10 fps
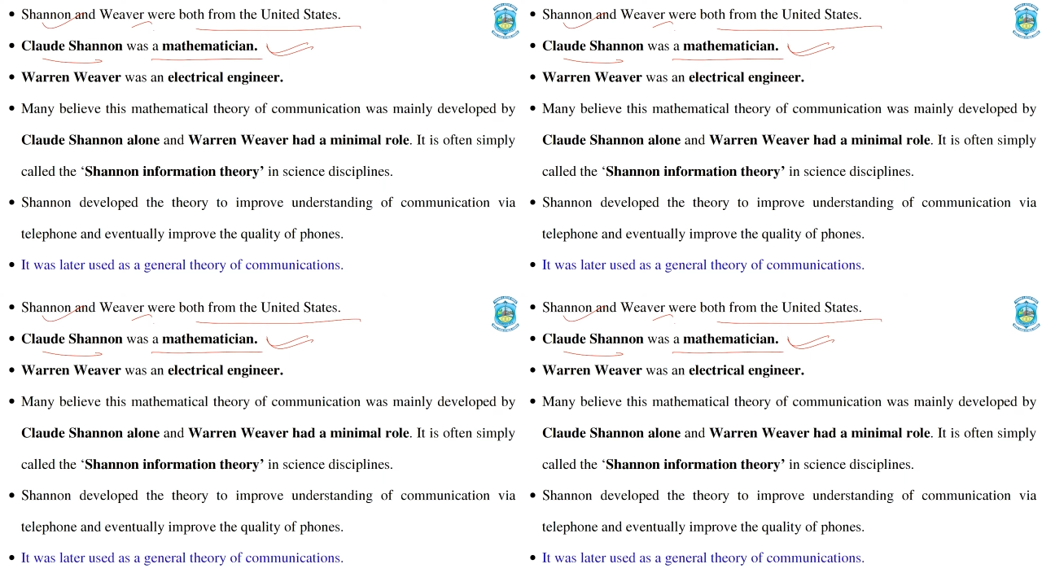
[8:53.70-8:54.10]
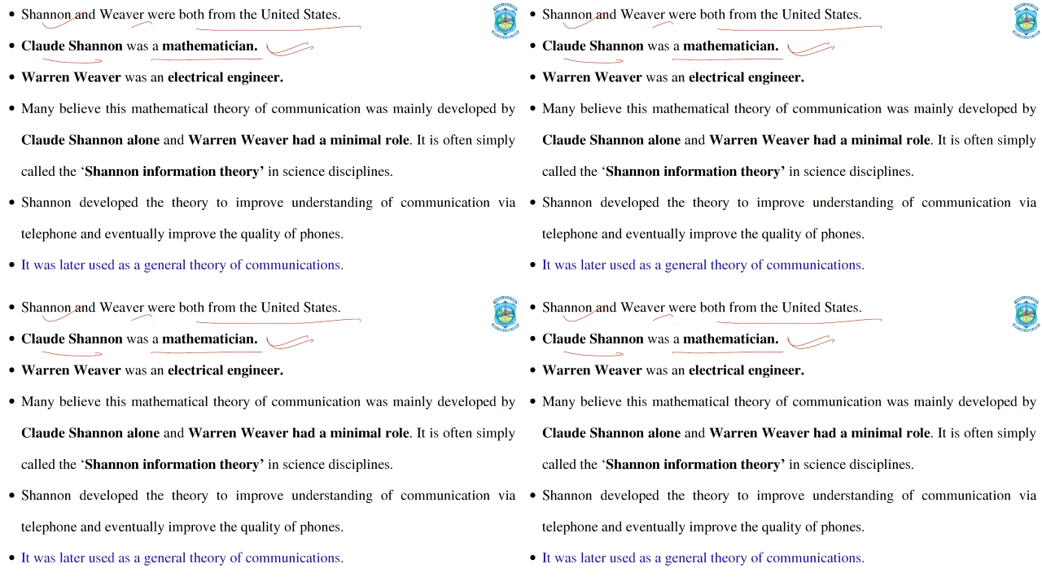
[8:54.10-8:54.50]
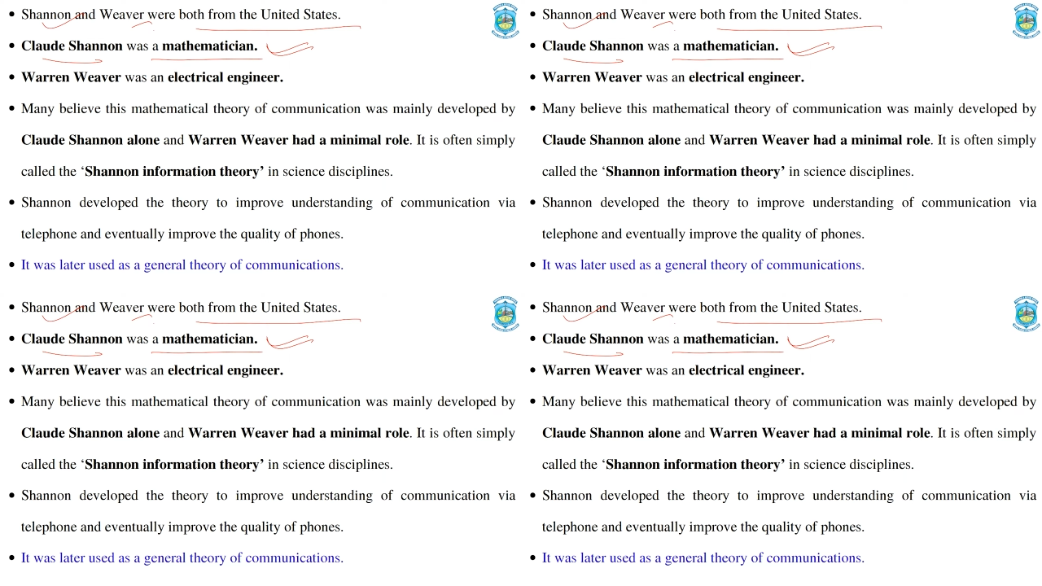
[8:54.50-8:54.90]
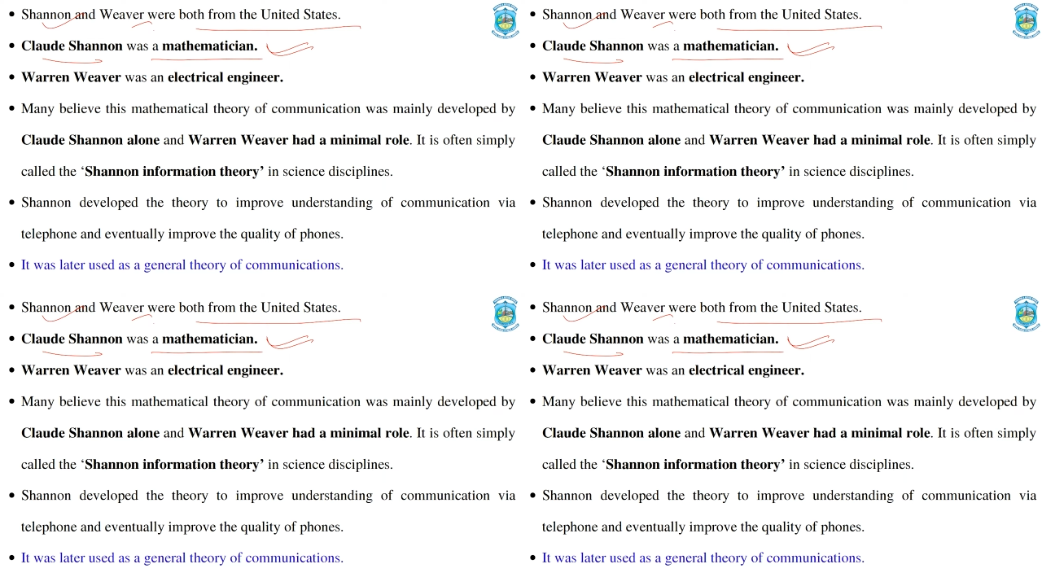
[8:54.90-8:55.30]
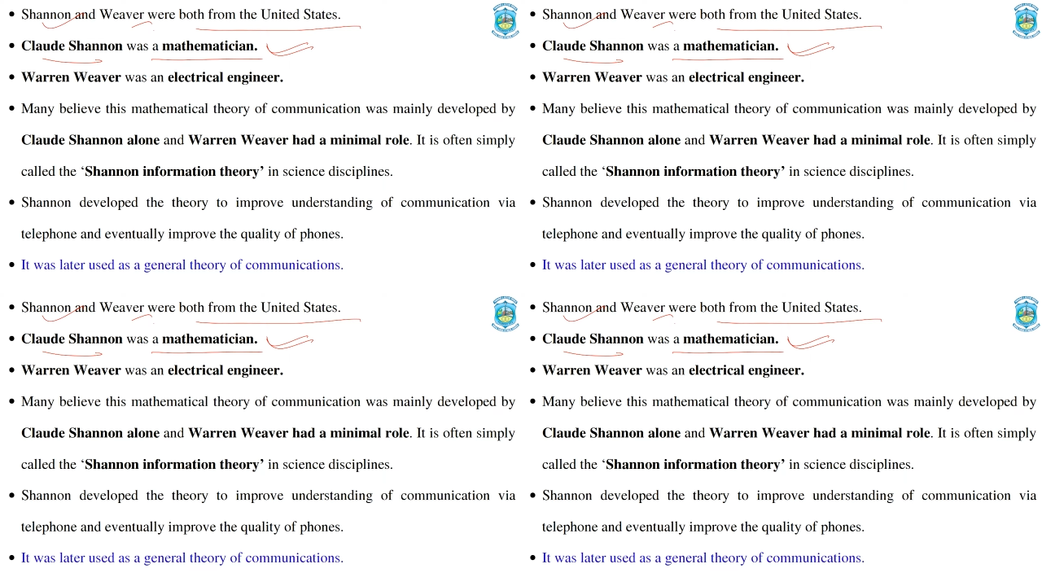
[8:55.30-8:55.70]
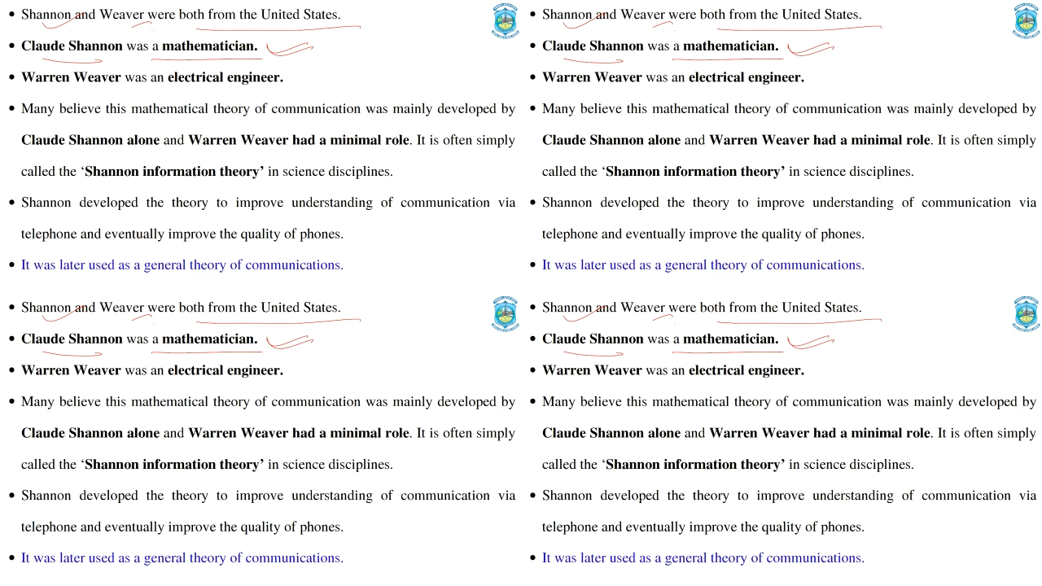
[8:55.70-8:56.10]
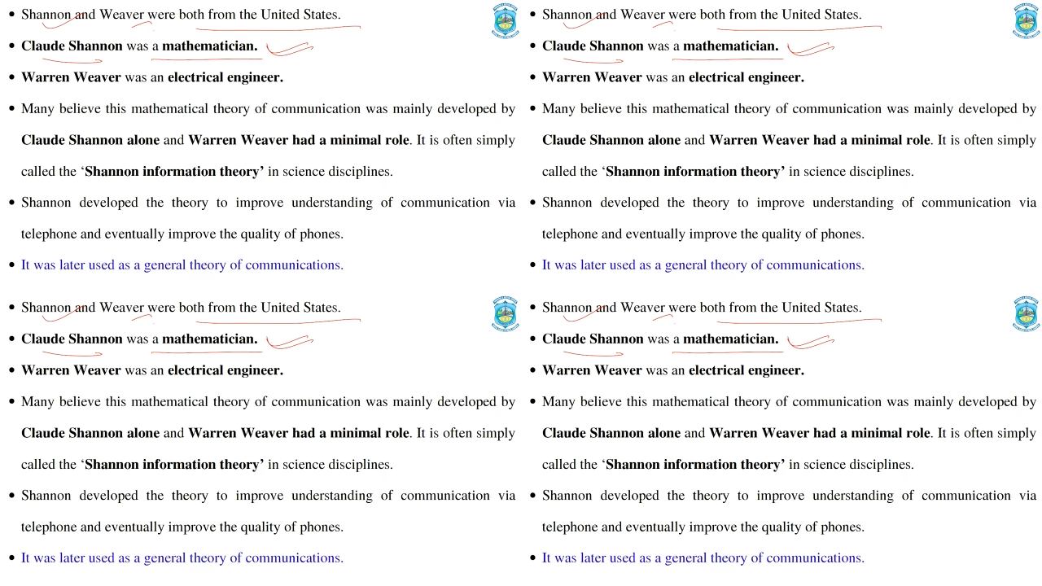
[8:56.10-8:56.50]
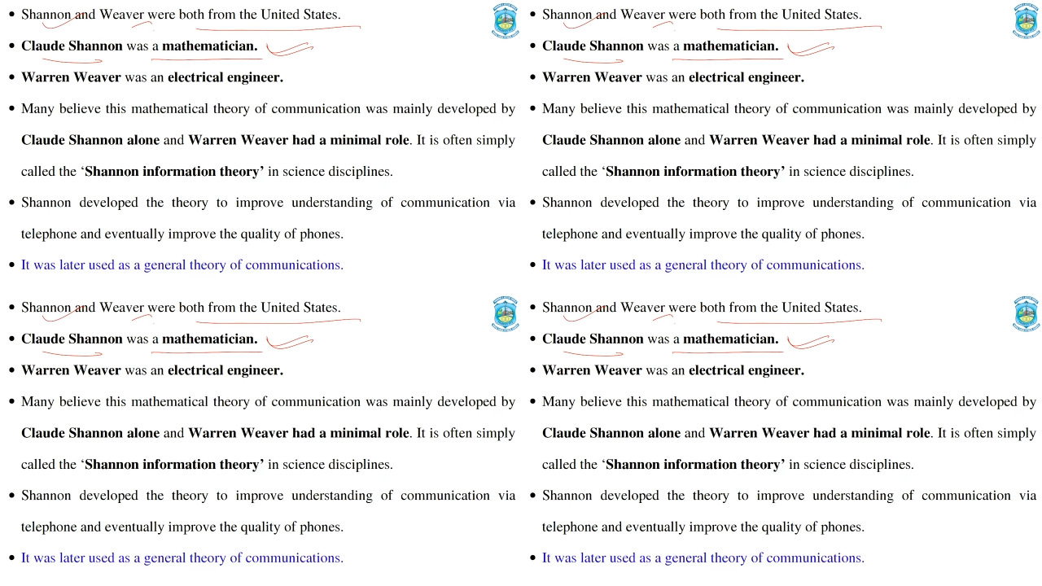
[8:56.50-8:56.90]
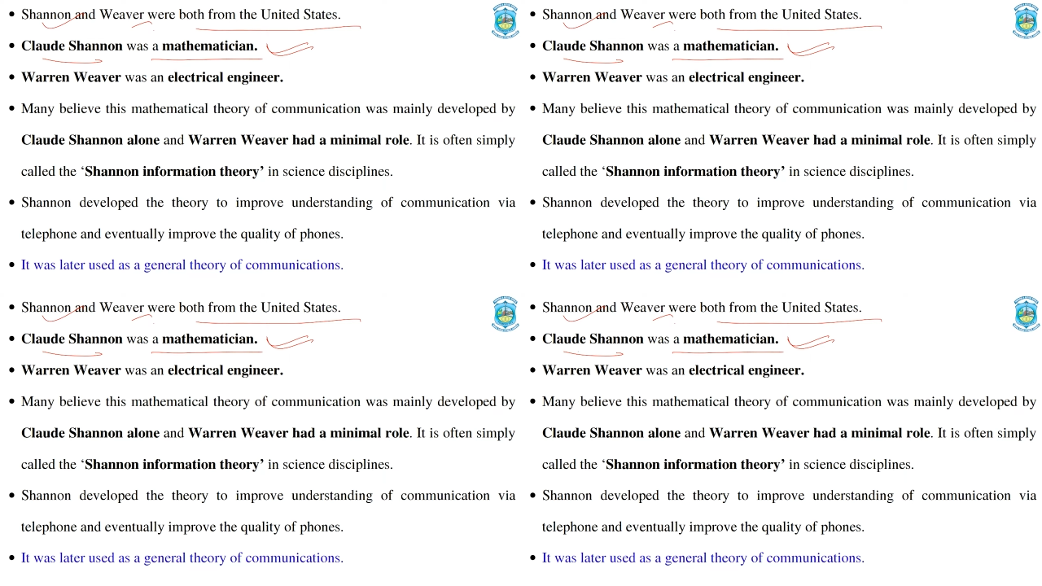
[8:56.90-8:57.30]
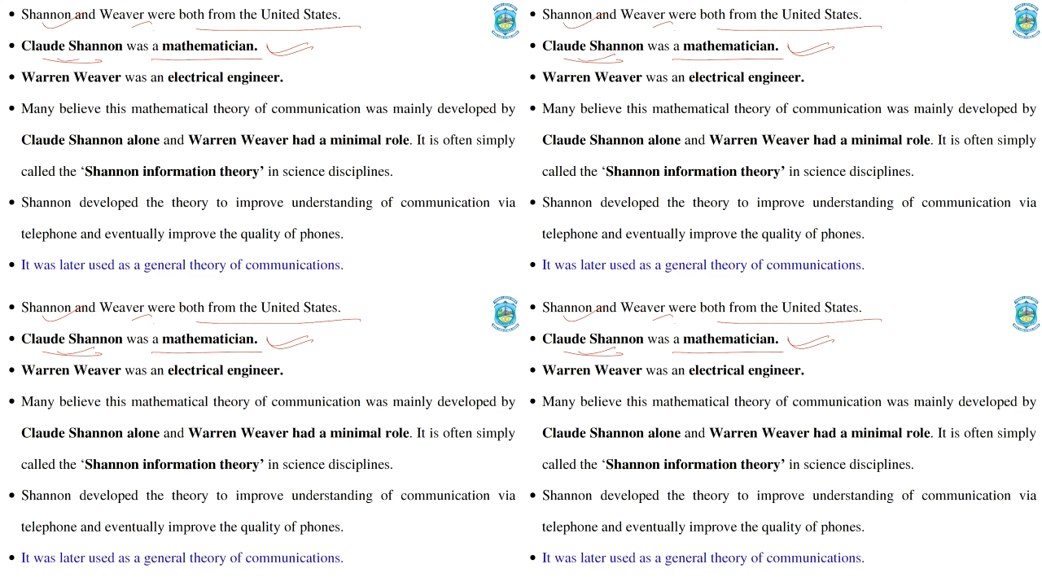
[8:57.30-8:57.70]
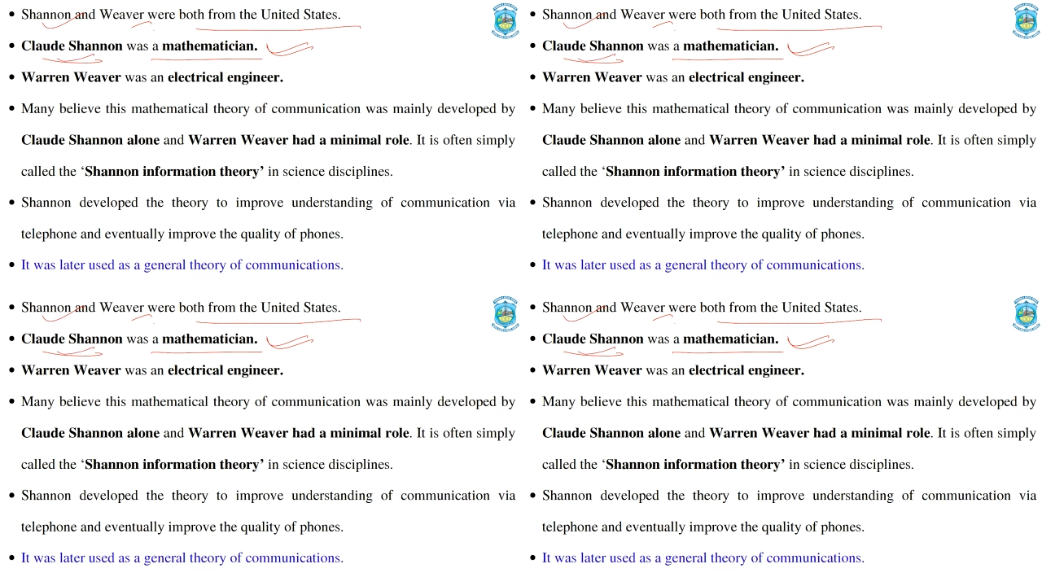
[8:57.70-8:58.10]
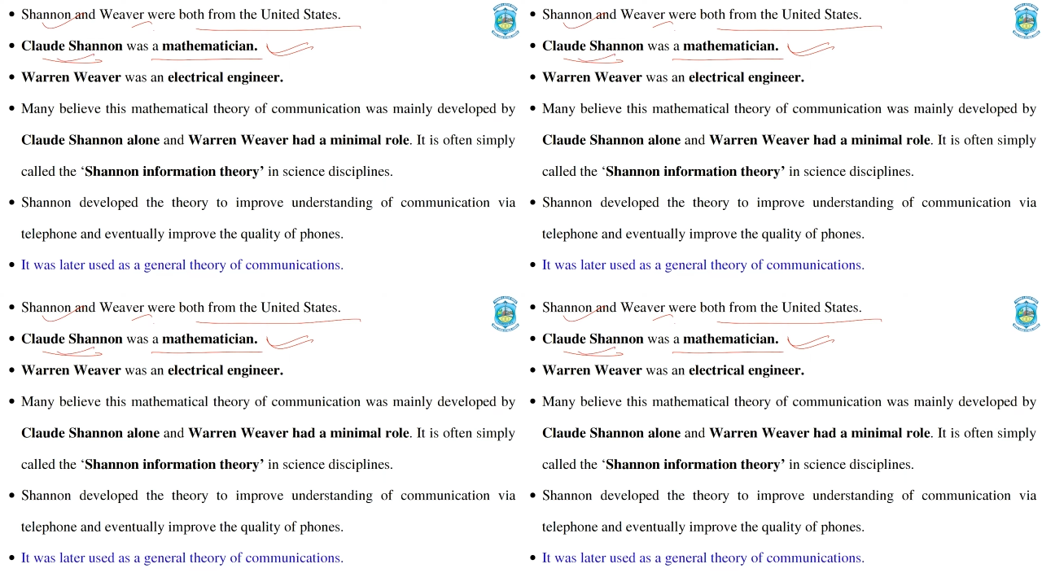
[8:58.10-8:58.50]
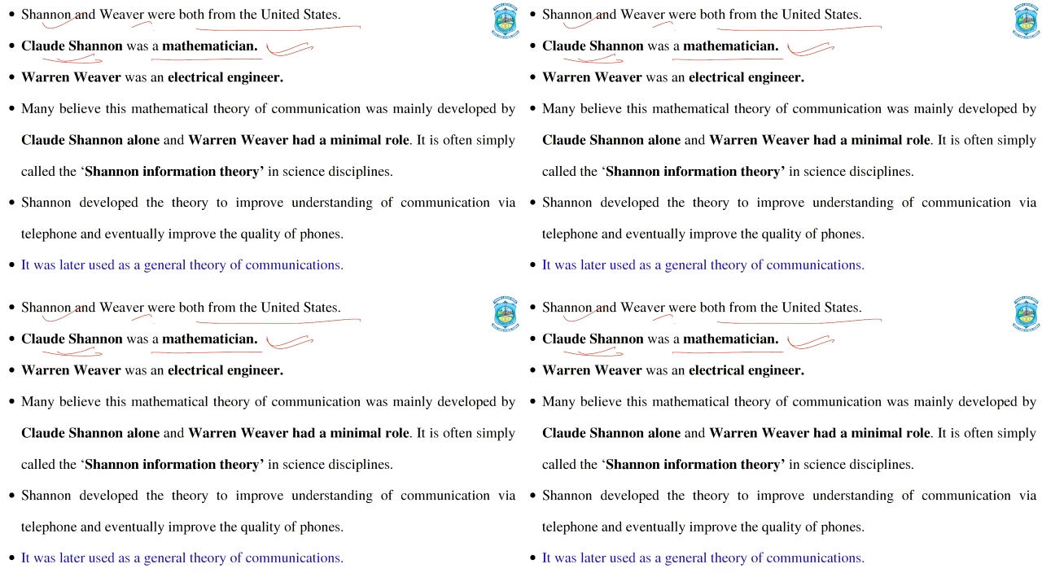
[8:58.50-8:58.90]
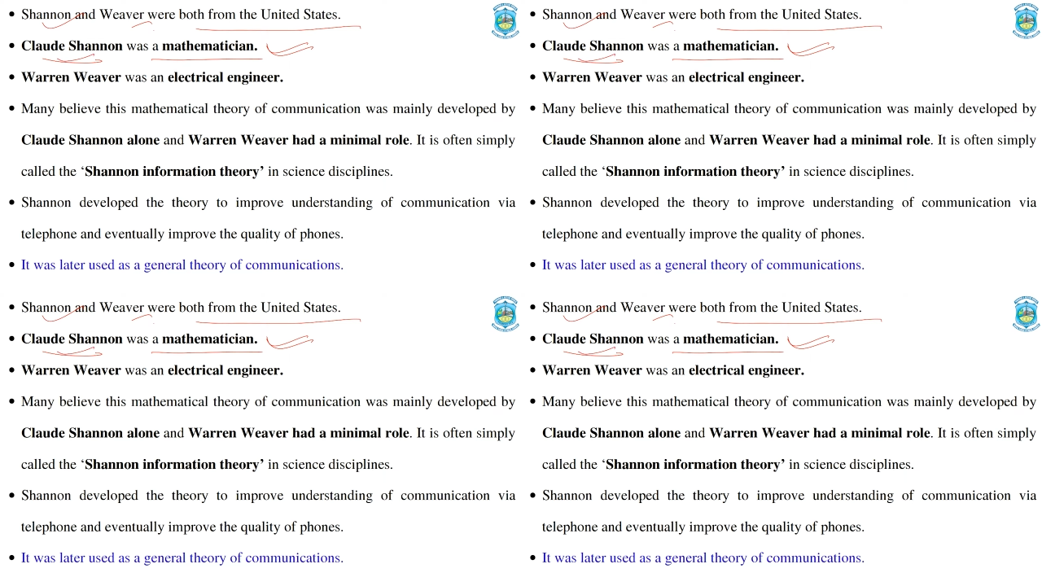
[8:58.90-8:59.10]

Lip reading: No face is visible, so there are no lips to read.